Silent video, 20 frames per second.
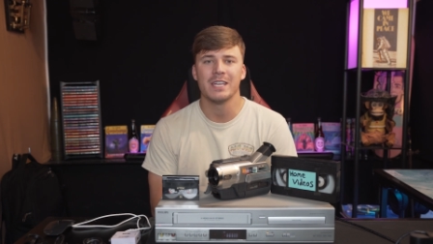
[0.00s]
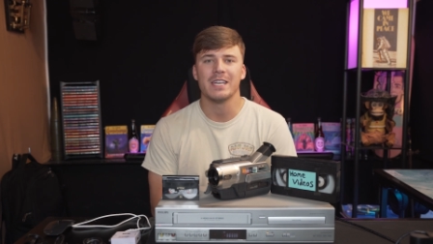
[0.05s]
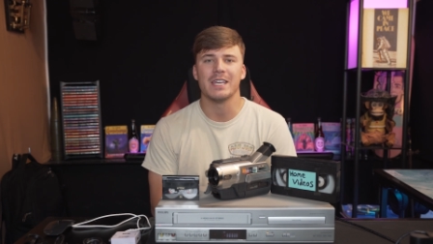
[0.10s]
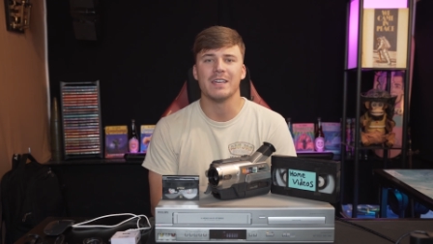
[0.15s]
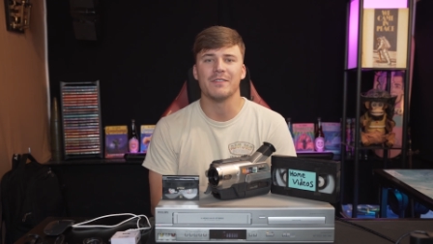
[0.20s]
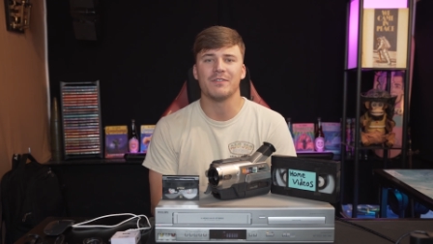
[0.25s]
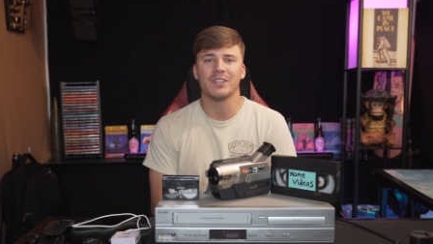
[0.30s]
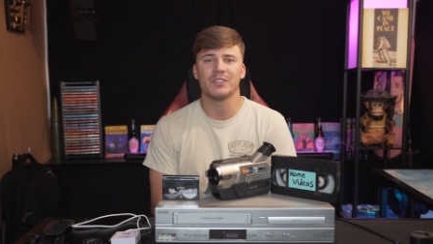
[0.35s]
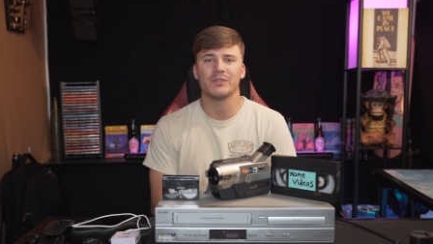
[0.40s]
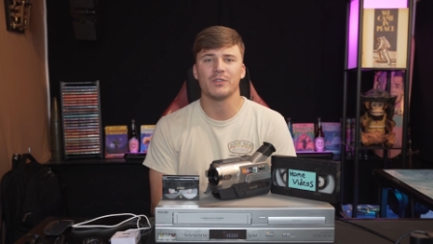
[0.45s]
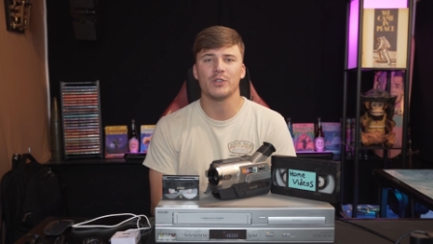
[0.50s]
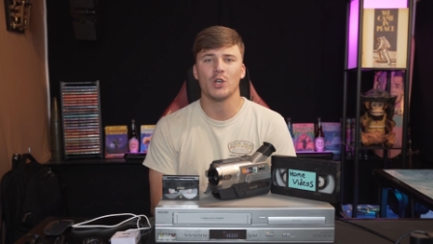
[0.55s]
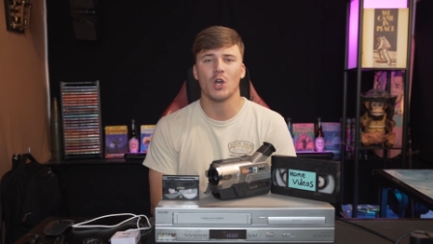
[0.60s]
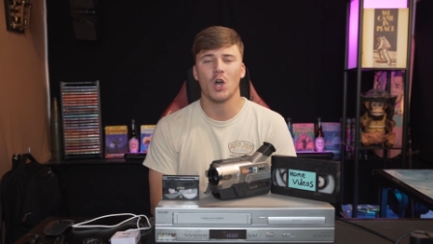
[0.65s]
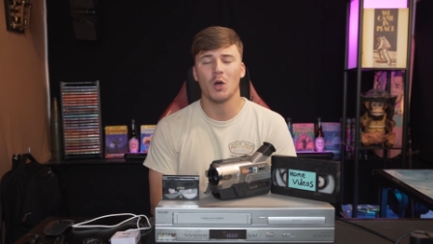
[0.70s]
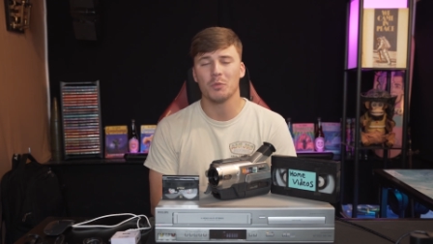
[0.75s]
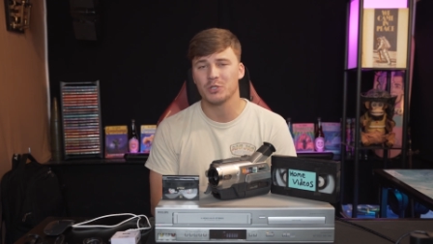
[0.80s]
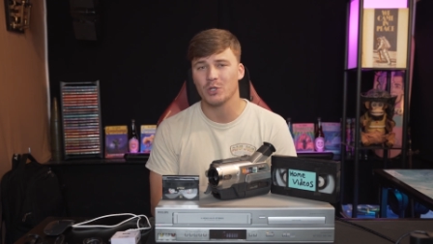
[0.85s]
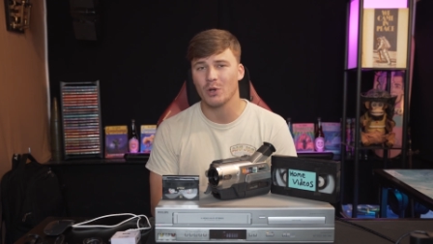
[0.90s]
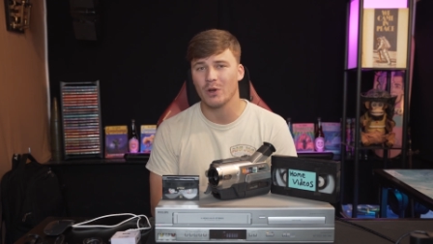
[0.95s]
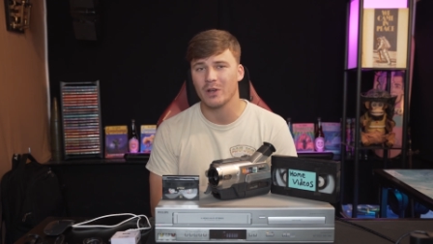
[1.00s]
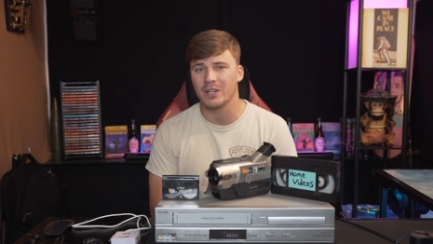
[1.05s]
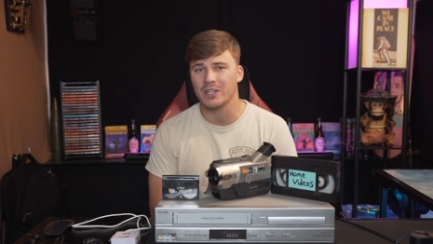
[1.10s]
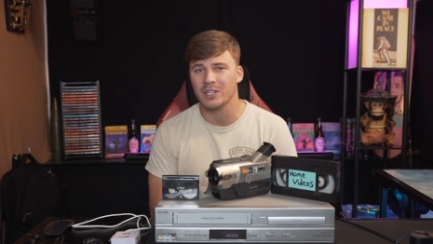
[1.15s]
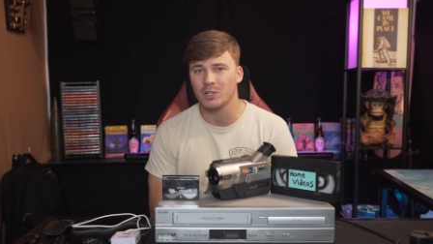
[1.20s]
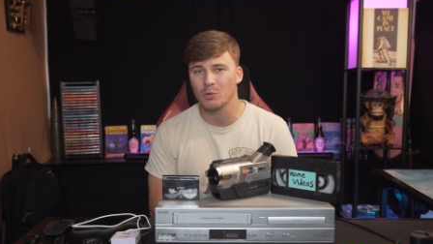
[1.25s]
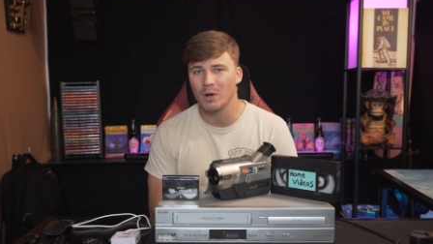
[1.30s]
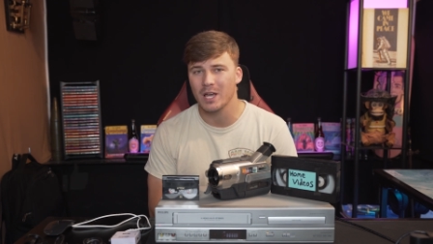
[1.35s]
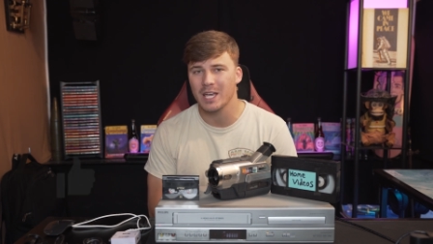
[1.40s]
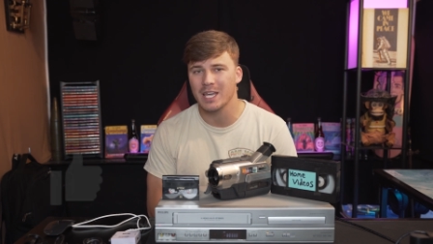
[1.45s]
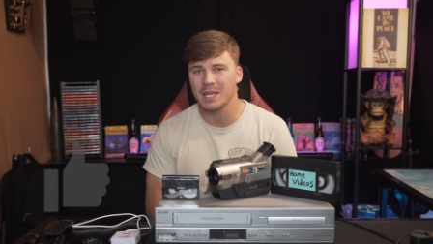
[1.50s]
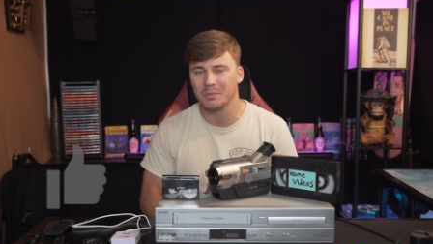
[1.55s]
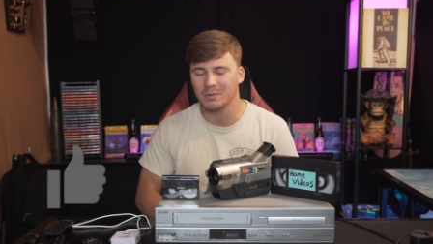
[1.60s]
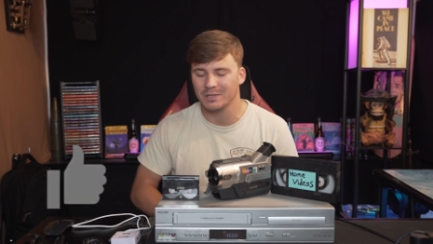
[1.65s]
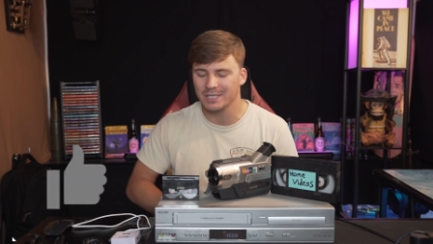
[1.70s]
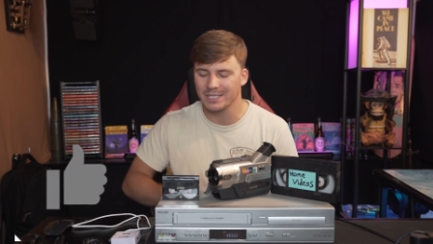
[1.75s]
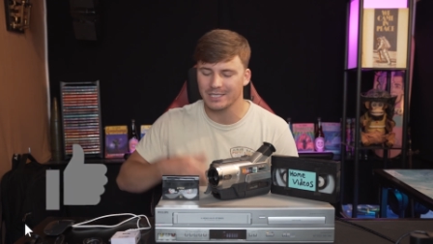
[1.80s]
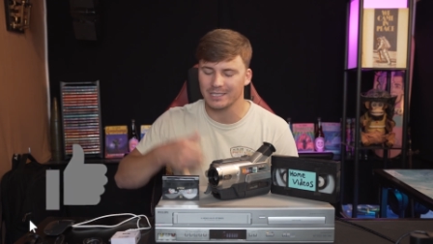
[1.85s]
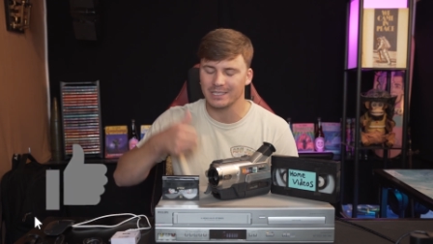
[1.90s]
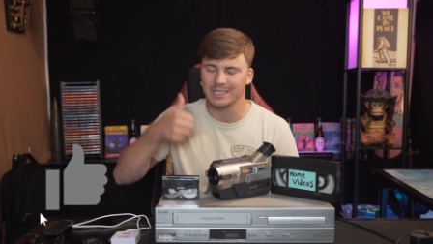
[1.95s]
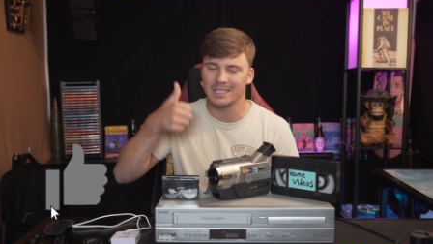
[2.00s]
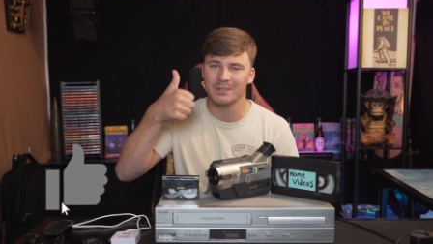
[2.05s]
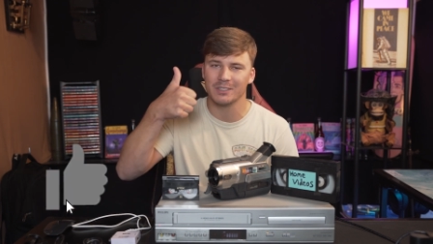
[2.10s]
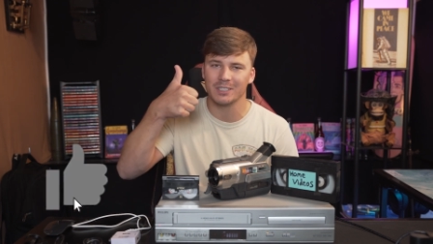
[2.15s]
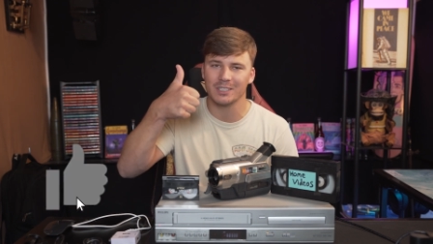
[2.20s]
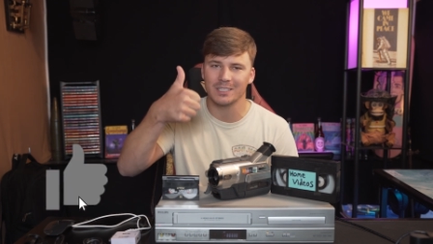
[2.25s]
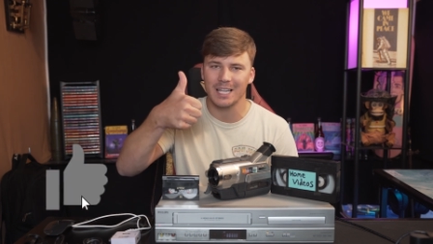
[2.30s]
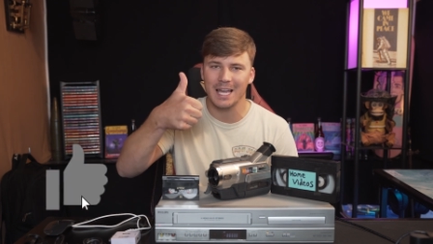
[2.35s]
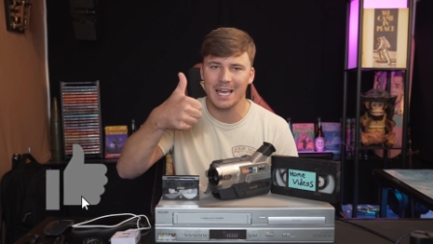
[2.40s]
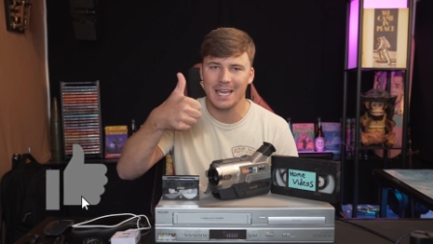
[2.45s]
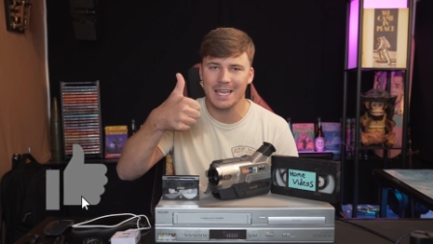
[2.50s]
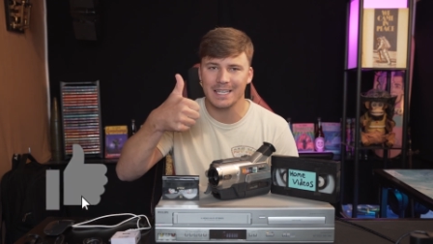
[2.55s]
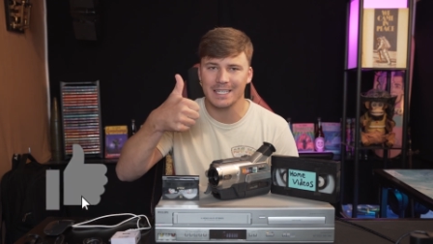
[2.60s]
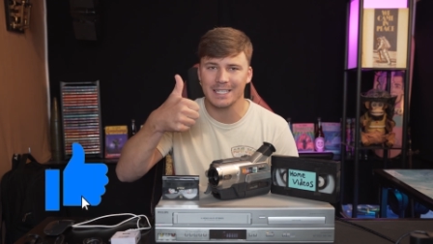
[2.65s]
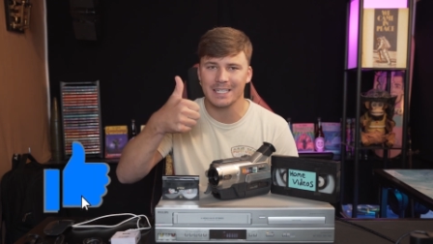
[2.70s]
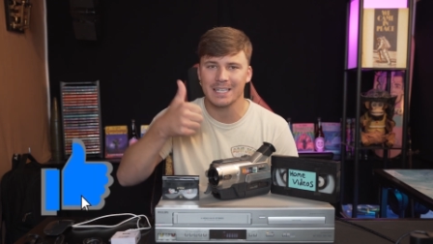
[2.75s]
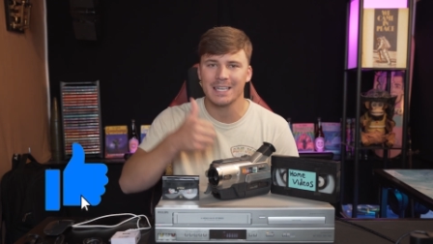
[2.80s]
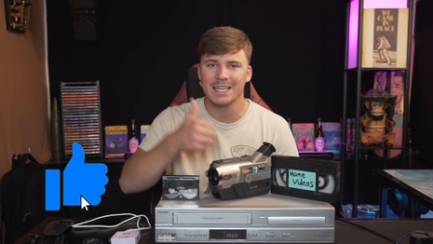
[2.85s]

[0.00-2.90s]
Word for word: If this video helps you out in any way, please leave a like,